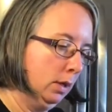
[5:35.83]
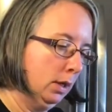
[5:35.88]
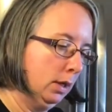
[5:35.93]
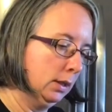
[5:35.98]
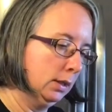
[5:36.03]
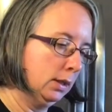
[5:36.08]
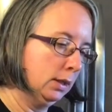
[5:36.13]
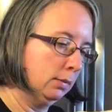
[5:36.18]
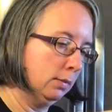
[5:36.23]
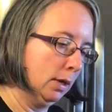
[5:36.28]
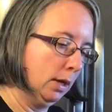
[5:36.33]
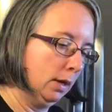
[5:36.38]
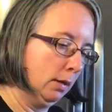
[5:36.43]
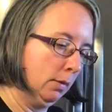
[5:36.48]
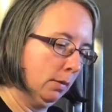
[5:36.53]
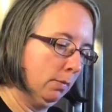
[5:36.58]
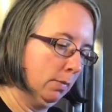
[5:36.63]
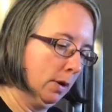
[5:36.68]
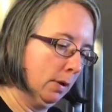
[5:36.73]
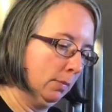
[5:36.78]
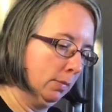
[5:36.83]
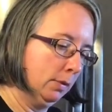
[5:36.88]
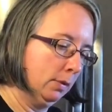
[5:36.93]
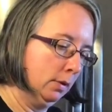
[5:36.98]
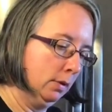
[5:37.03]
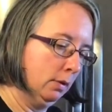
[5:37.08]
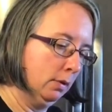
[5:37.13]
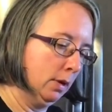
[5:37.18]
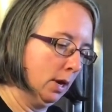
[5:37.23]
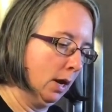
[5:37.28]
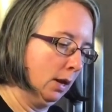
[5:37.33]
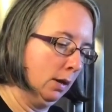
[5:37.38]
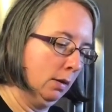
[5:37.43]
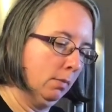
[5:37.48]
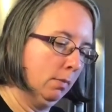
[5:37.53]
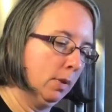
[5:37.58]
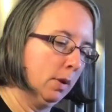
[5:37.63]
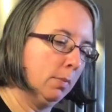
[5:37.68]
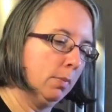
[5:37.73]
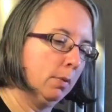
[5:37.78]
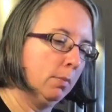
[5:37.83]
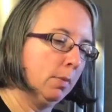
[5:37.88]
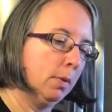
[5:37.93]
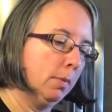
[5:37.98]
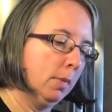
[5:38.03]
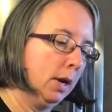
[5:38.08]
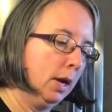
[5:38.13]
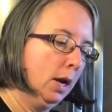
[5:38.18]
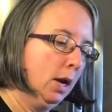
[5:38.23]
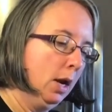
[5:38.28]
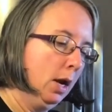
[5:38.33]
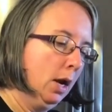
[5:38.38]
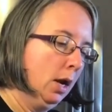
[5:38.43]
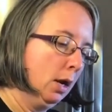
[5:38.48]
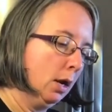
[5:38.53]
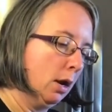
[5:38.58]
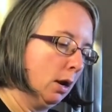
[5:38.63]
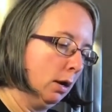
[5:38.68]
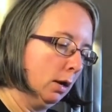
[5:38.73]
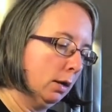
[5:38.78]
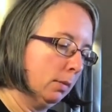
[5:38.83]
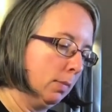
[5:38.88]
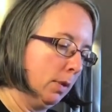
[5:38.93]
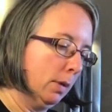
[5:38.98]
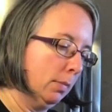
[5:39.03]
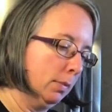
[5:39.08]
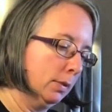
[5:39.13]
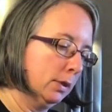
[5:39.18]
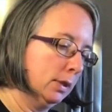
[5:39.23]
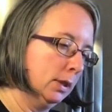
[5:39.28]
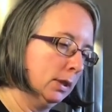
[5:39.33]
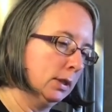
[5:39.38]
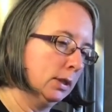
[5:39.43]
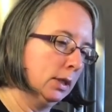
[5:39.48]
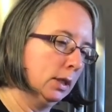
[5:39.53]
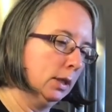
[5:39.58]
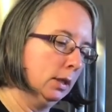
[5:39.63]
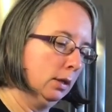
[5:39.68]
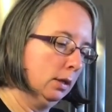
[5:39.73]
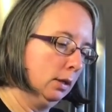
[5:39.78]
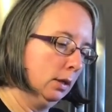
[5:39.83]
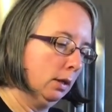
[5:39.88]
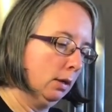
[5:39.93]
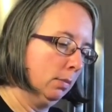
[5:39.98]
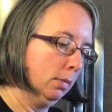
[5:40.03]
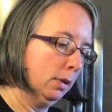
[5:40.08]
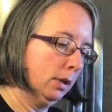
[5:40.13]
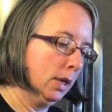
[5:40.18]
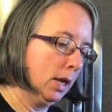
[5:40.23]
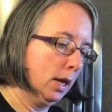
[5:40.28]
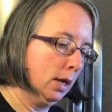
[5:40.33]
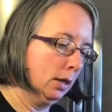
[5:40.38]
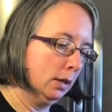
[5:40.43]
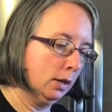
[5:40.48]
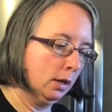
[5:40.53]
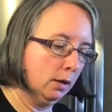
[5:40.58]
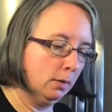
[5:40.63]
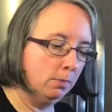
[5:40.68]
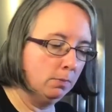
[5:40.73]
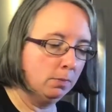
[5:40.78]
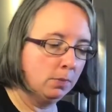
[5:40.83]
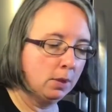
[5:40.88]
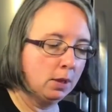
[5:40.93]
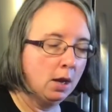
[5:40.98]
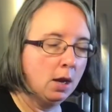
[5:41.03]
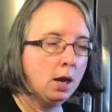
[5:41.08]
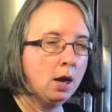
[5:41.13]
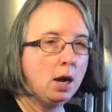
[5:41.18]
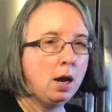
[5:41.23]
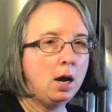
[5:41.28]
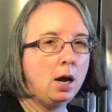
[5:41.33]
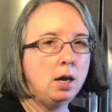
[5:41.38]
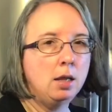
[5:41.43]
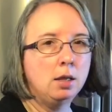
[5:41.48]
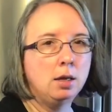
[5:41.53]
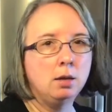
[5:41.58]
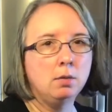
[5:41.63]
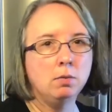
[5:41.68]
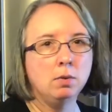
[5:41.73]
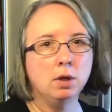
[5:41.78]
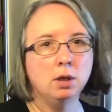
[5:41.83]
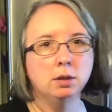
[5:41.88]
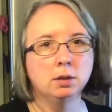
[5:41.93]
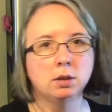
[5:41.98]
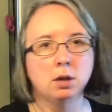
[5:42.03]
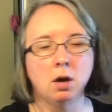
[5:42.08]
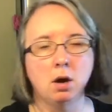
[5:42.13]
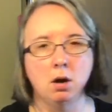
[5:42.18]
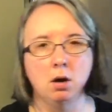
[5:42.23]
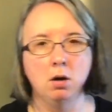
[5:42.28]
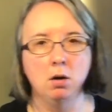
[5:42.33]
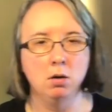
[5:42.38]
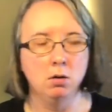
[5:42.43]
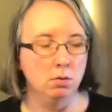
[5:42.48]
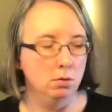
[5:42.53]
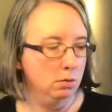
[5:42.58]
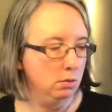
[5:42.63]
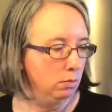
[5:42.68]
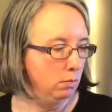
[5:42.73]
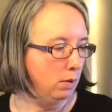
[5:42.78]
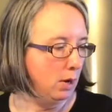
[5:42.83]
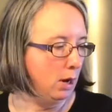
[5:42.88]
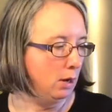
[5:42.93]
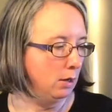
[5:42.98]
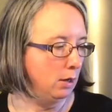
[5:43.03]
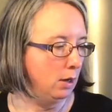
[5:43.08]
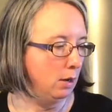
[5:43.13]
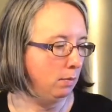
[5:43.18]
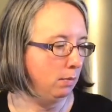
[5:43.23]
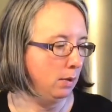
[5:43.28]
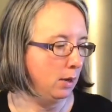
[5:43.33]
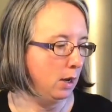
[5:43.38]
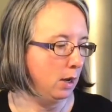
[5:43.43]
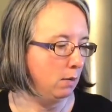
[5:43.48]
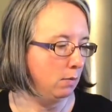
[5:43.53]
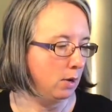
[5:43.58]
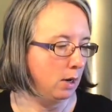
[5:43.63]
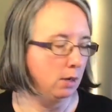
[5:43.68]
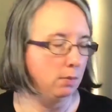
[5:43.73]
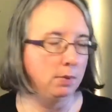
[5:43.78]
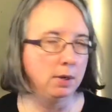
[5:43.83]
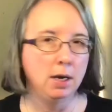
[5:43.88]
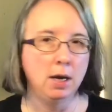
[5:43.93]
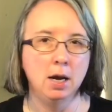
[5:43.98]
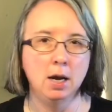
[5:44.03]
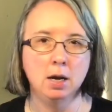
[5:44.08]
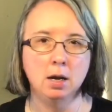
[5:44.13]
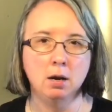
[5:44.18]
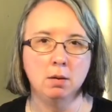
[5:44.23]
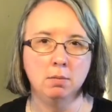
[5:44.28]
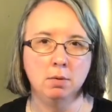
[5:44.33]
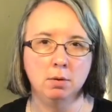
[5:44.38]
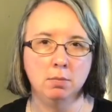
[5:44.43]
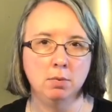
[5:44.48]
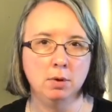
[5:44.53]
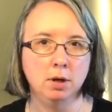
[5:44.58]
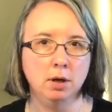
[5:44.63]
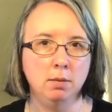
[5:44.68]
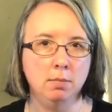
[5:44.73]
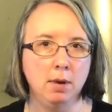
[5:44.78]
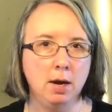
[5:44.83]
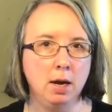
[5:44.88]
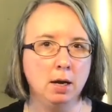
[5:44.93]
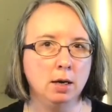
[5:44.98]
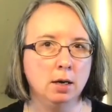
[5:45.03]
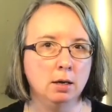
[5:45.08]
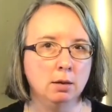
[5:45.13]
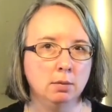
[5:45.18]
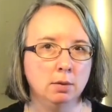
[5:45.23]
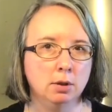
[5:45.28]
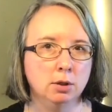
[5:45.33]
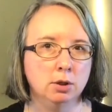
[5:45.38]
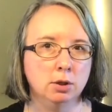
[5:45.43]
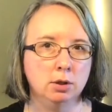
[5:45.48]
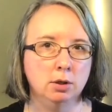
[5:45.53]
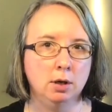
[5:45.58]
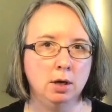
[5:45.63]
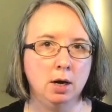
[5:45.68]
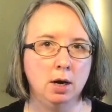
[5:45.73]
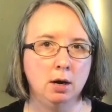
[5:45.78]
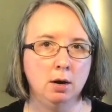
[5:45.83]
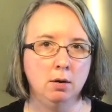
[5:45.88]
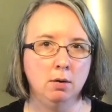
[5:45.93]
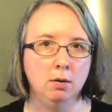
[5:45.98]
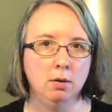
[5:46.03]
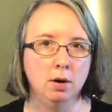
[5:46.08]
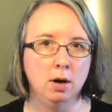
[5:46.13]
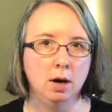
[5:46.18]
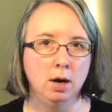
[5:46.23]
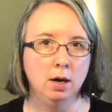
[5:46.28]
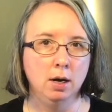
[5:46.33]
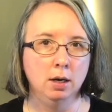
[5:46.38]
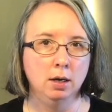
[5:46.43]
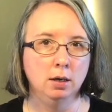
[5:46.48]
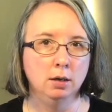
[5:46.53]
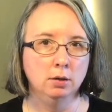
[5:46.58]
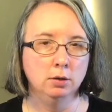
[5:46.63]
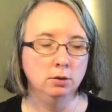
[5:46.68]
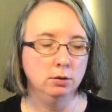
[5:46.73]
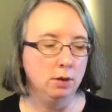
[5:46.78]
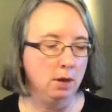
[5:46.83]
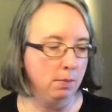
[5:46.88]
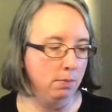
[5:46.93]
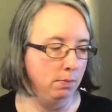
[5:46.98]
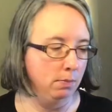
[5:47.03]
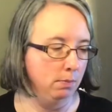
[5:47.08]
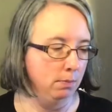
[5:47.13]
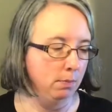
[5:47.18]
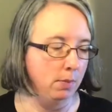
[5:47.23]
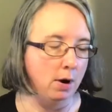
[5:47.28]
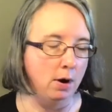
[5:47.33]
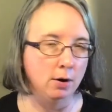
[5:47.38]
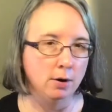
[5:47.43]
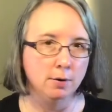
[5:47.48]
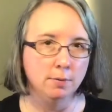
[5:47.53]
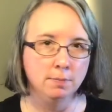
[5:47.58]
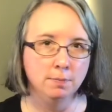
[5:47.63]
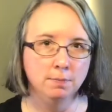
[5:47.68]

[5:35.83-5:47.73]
This is my lemon pepper, or not lemon pepper, but my garlic pepper seasoning. I'll put that in there. And then when it's all browned up and ready to be canned, I'm going to bring you back and I'm going to show you how I do that proper.